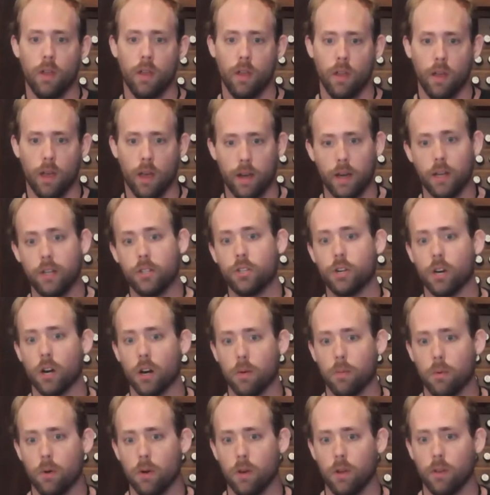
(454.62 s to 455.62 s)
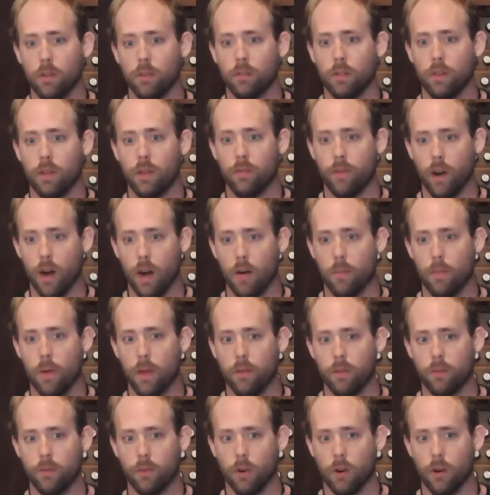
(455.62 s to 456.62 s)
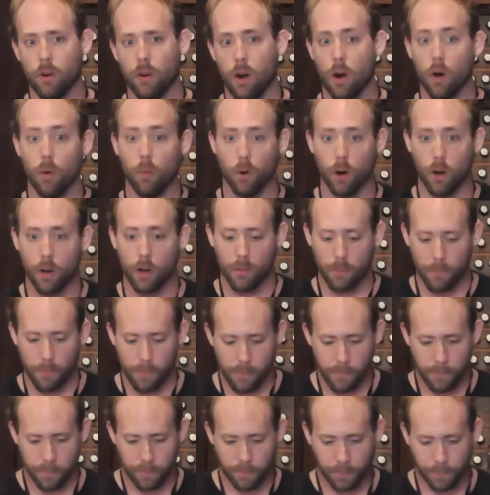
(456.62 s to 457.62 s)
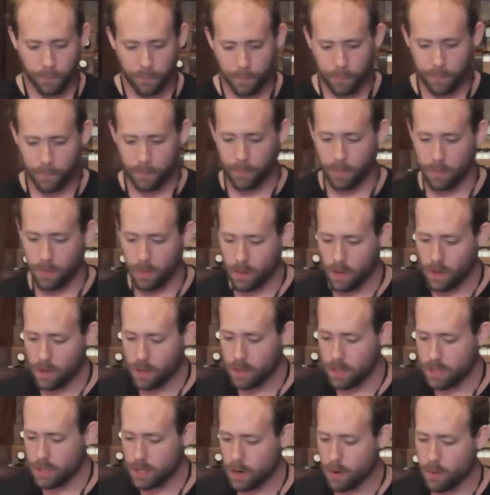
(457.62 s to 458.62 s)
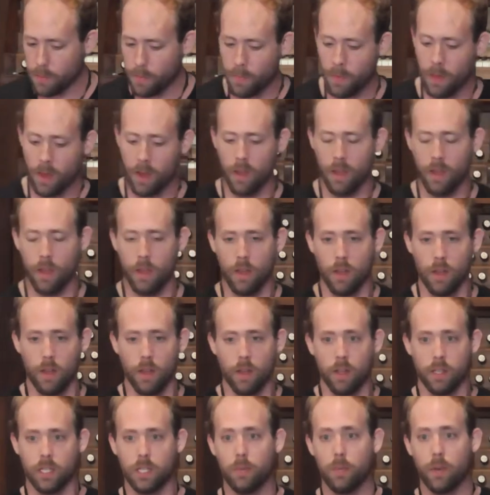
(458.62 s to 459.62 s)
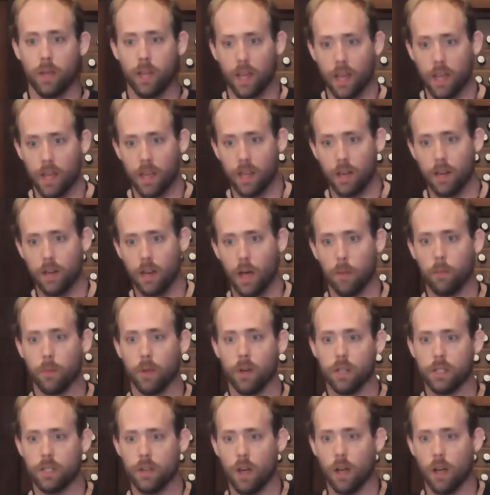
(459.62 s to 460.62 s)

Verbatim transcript: and shareable environment for our work. So to begin, I'm going to talk